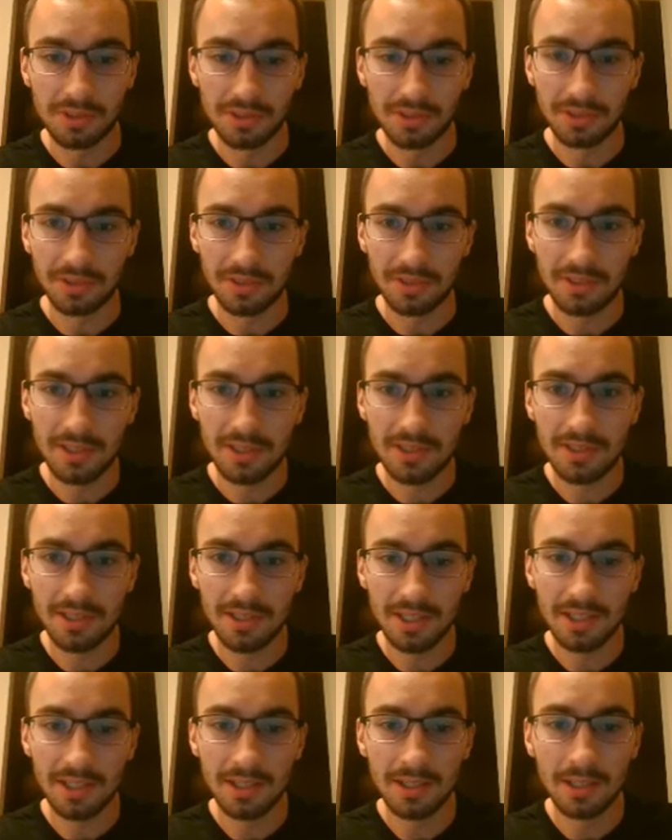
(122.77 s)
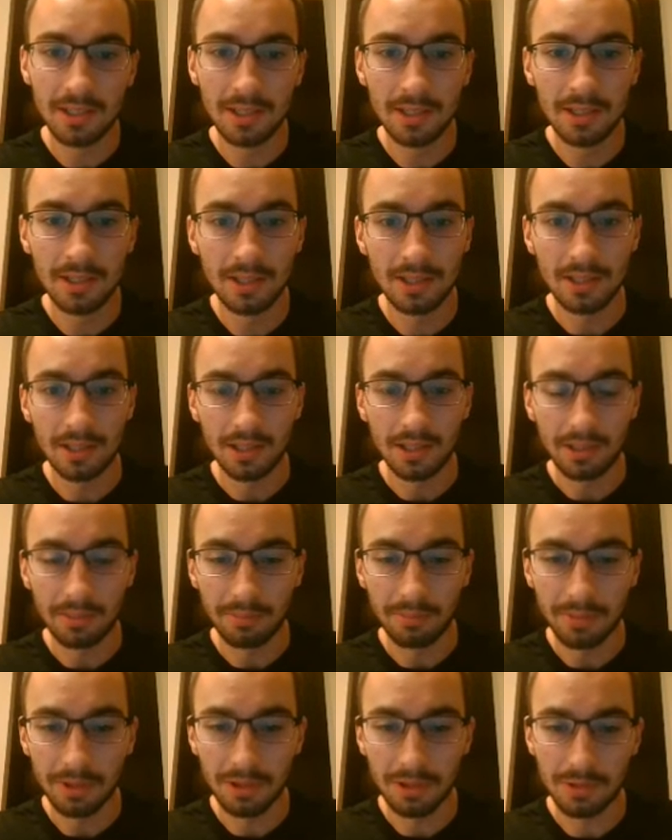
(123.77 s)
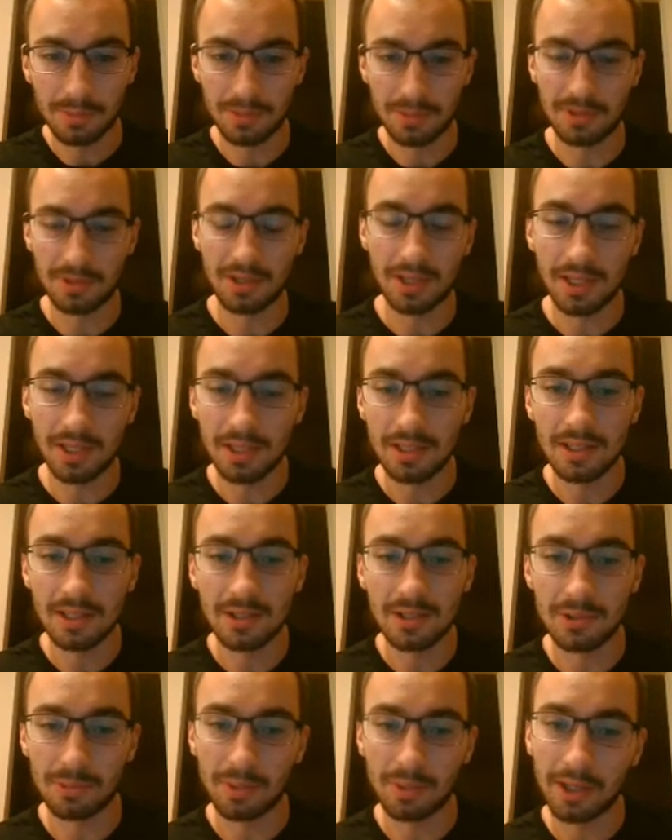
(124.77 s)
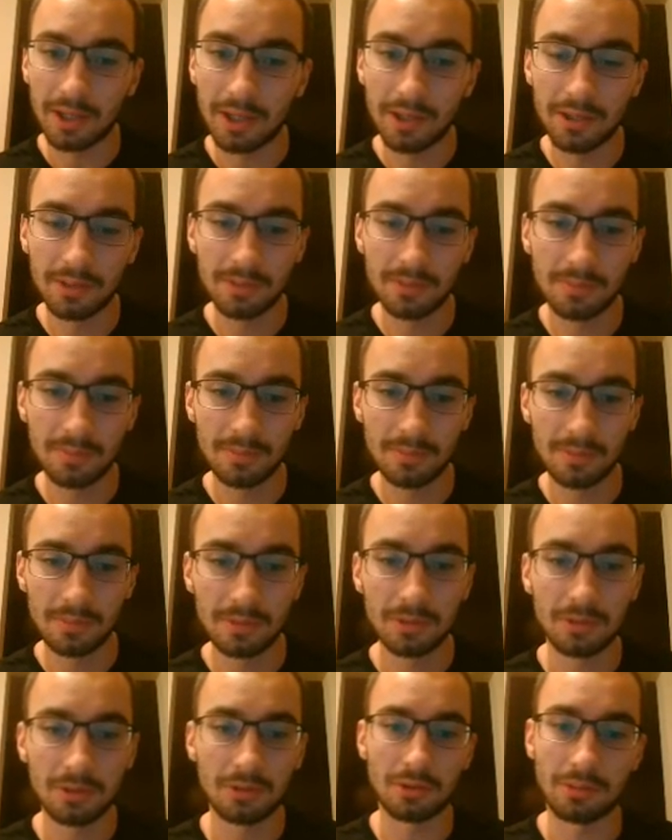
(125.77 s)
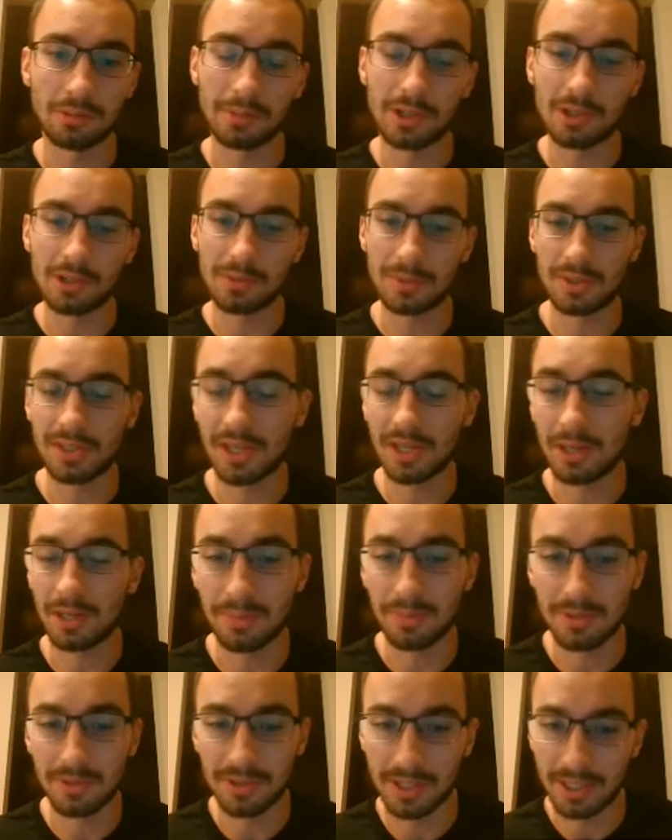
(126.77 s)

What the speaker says: is equal to 16 meters per second squared, or meters per second.